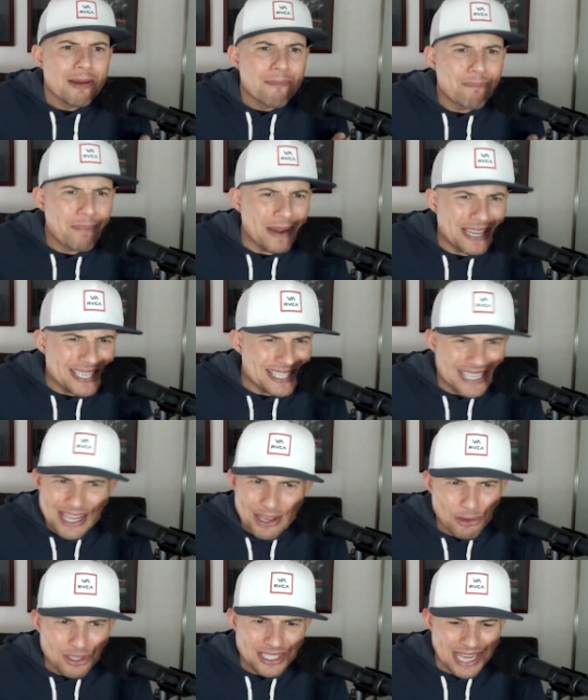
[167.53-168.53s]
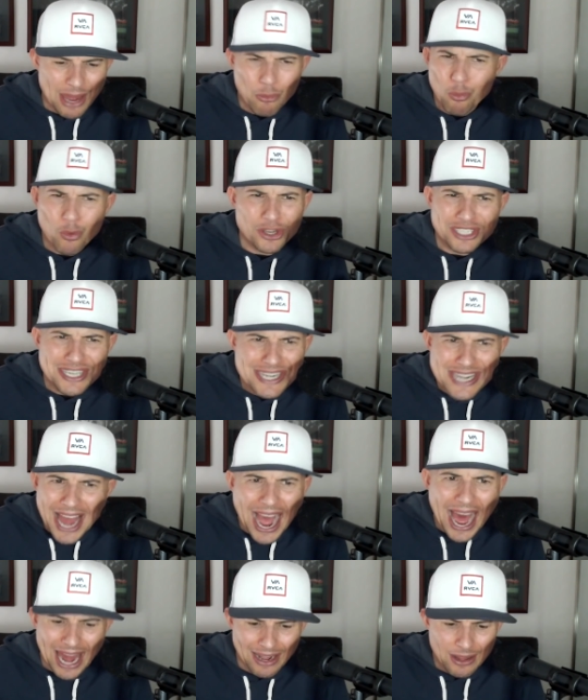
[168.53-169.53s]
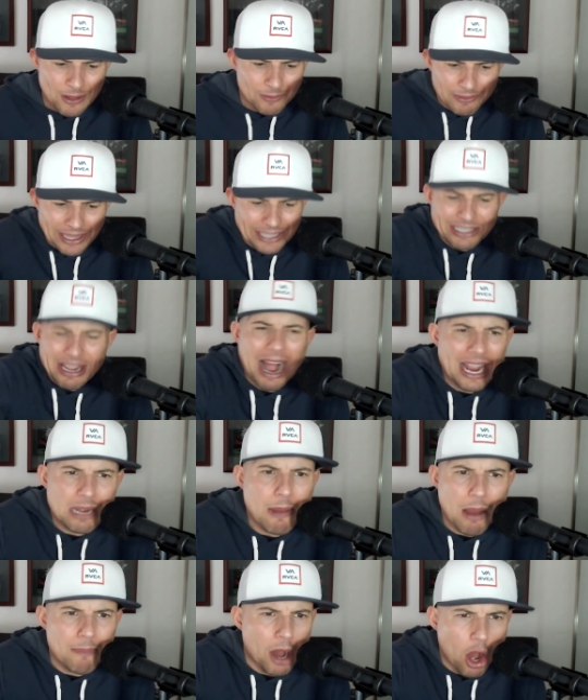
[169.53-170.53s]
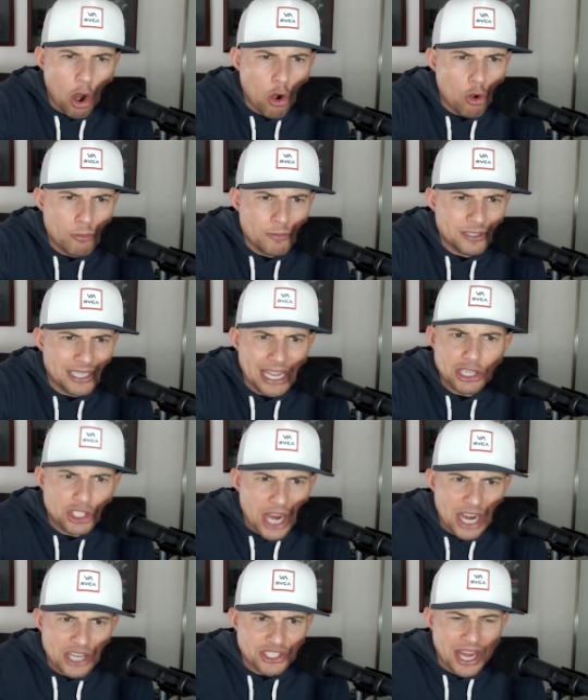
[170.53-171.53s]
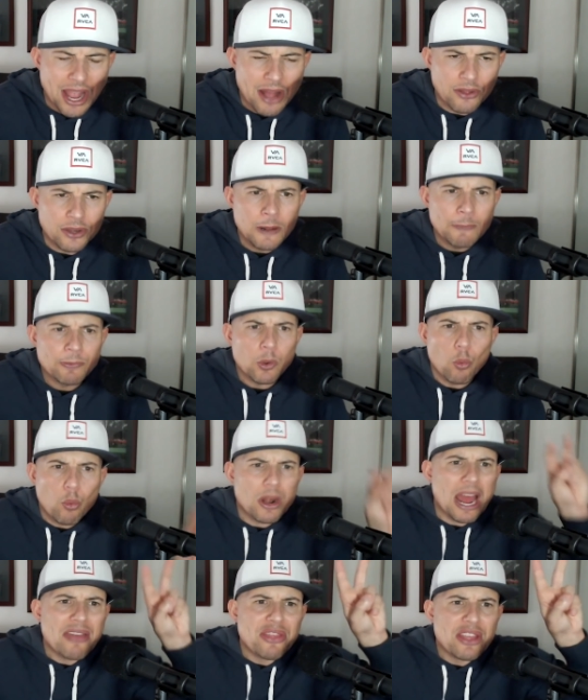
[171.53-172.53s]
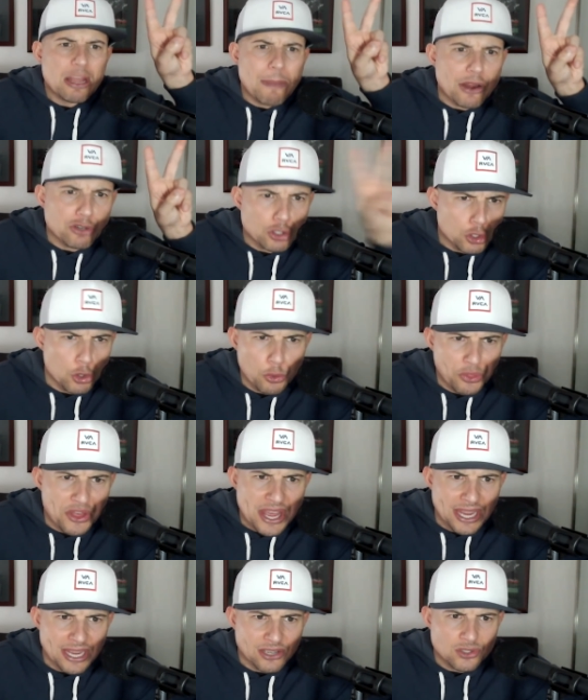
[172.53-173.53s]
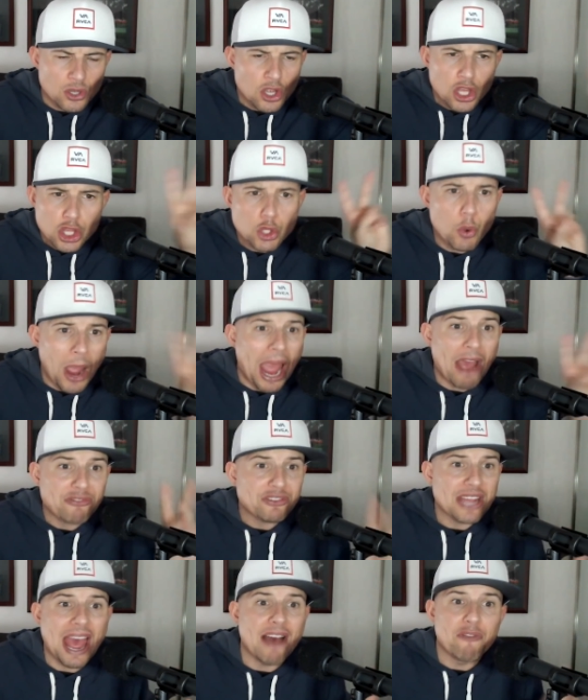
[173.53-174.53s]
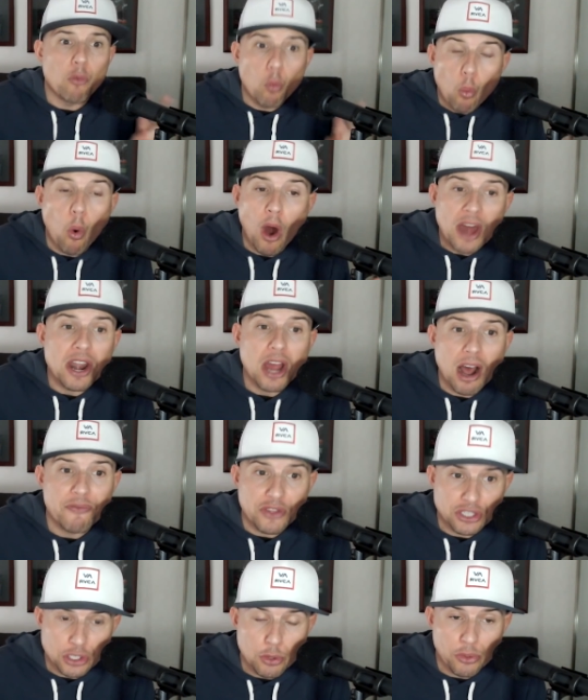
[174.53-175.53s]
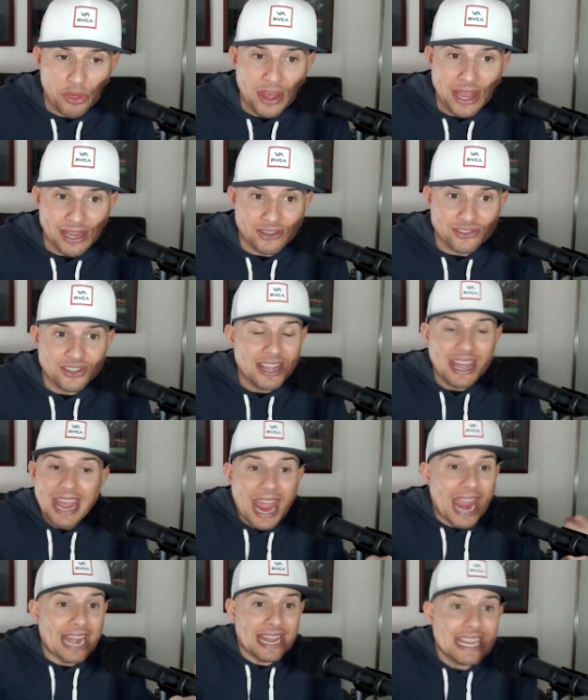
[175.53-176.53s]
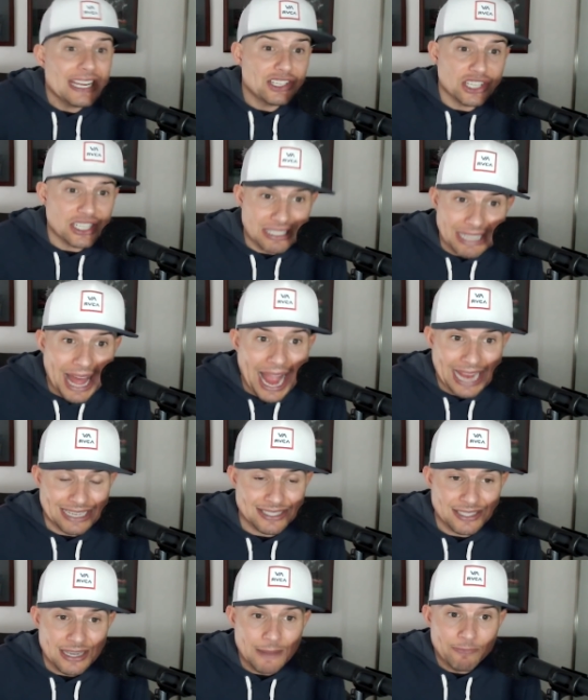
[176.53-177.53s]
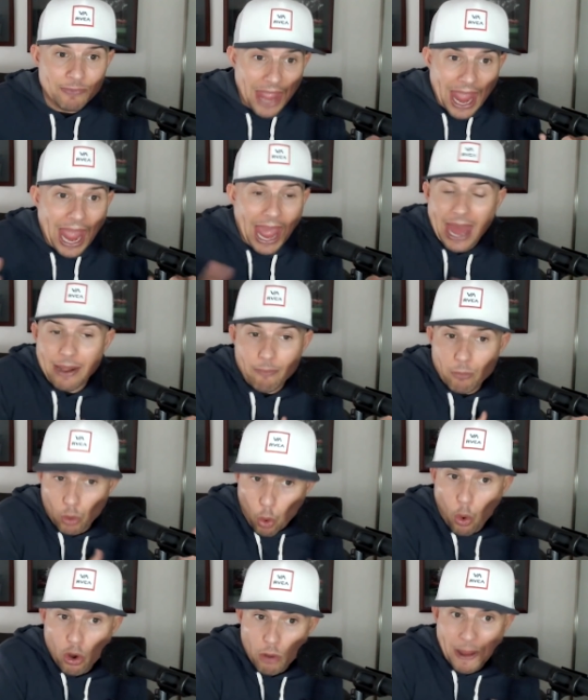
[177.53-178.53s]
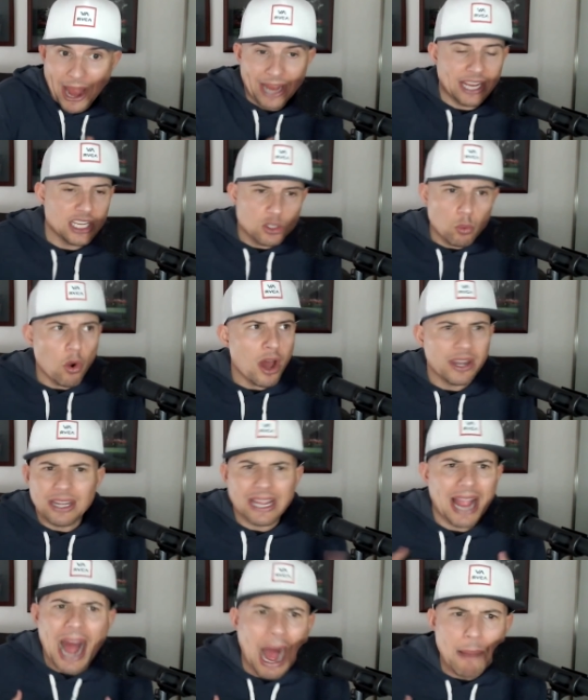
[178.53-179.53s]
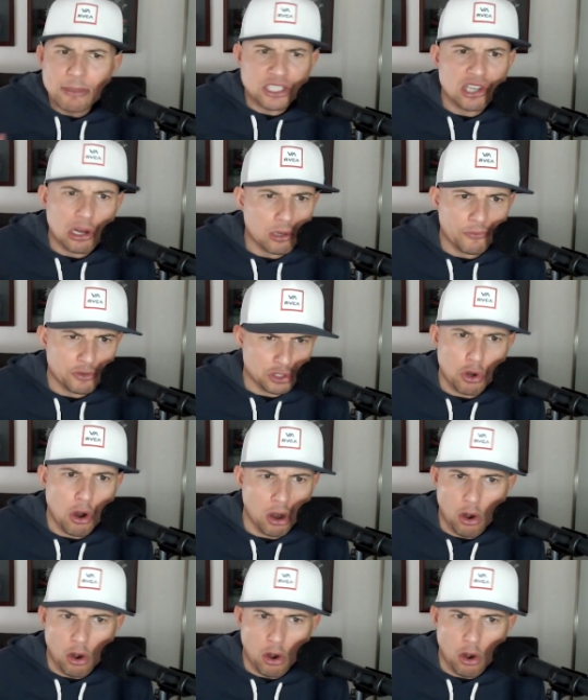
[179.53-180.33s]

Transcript: But his skill set was not, like, talking about Mahomes and Josh Allen, when I think about two things, you have to have one of the two things, and he just lacks at quarterback, is one, like, I'm a sucker for strong